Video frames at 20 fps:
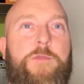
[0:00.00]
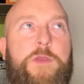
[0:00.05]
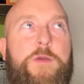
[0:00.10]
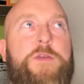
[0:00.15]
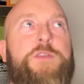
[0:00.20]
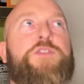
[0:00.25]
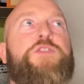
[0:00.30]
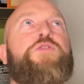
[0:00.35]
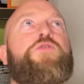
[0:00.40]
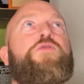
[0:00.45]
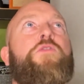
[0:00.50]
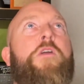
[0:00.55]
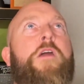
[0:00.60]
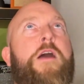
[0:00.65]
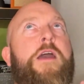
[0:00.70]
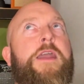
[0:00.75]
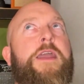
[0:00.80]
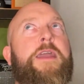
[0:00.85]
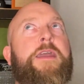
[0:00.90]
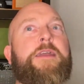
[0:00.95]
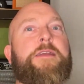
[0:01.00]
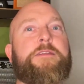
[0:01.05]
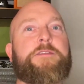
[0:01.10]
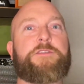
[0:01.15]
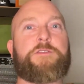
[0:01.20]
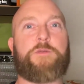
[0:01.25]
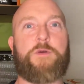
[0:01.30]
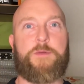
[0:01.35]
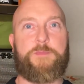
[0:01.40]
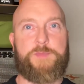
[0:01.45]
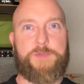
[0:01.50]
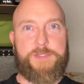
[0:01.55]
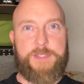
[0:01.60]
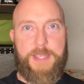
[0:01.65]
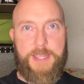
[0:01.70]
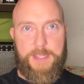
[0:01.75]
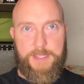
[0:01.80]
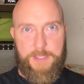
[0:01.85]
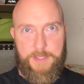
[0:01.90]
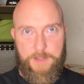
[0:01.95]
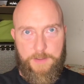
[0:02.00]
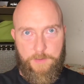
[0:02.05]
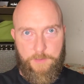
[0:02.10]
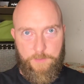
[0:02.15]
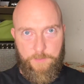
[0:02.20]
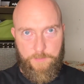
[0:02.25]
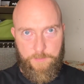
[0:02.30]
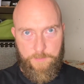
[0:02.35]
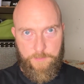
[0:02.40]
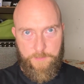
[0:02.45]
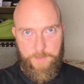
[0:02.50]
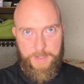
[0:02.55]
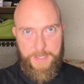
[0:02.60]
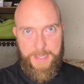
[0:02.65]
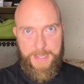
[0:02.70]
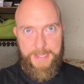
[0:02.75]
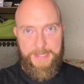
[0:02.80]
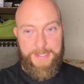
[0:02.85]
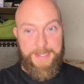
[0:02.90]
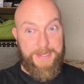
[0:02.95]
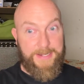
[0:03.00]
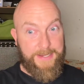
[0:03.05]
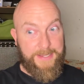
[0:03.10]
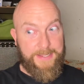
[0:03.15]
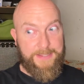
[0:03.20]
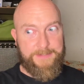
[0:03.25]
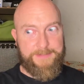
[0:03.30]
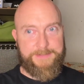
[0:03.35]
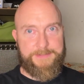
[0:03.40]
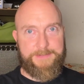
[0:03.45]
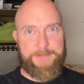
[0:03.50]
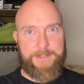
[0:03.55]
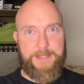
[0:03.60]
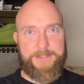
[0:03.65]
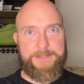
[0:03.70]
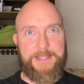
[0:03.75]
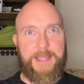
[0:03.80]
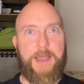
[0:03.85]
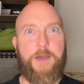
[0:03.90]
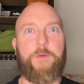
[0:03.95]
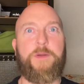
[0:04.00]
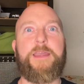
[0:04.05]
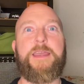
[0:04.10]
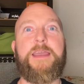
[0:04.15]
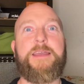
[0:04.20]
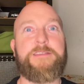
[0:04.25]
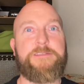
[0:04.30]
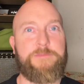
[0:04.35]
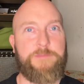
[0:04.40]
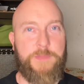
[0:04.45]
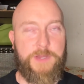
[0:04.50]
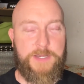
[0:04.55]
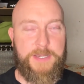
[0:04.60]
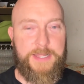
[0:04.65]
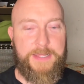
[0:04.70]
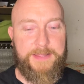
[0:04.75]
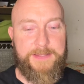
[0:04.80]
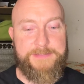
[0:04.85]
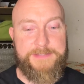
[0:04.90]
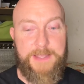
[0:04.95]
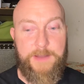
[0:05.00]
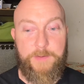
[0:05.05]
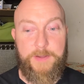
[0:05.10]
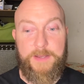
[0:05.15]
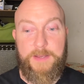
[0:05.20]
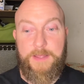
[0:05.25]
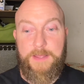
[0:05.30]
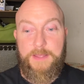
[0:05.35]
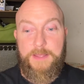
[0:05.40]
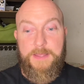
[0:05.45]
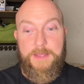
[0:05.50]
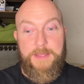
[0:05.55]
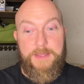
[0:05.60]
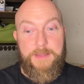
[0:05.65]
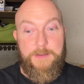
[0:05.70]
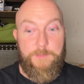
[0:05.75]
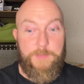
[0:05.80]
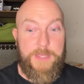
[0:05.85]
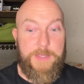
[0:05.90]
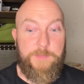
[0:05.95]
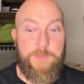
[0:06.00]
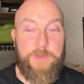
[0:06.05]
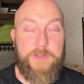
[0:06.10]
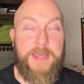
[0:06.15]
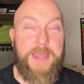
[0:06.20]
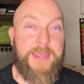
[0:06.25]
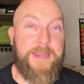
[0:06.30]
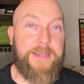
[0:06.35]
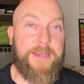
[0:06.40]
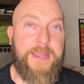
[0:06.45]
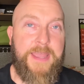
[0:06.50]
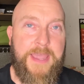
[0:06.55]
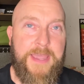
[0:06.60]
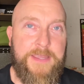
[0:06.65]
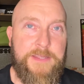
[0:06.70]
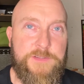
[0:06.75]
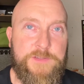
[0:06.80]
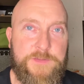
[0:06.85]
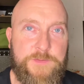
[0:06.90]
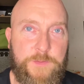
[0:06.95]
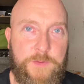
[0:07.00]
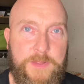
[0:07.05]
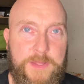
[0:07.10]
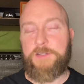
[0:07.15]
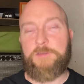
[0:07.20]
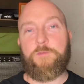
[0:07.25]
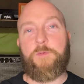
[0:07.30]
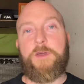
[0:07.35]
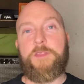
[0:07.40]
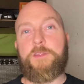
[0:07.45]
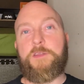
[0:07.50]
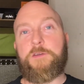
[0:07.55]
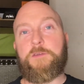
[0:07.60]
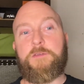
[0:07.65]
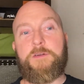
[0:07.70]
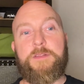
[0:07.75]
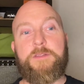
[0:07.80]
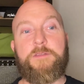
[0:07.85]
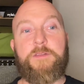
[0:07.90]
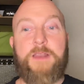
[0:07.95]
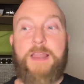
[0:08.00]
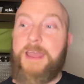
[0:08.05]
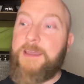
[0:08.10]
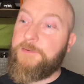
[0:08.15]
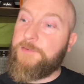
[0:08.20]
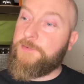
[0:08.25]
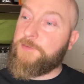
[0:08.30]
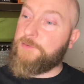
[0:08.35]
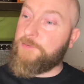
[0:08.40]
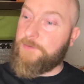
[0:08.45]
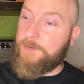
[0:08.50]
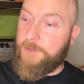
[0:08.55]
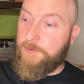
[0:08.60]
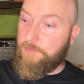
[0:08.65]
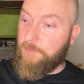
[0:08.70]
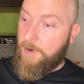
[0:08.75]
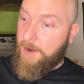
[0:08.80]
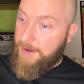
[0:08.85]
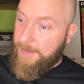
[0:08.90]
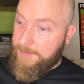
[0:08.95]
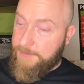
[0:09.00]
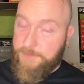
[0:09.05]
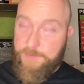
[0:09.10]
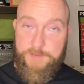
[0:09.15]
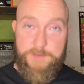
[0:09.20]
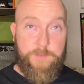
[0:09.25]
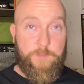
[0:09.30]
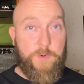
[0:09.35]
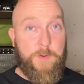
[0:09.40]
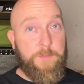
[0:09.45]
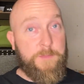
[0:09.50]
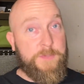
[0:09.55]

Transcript: you. It's trying to upset you. Okay, it is. That's how it gets money. That's how it people get engaged with it. And whether you're in the left or in the right or somewhere in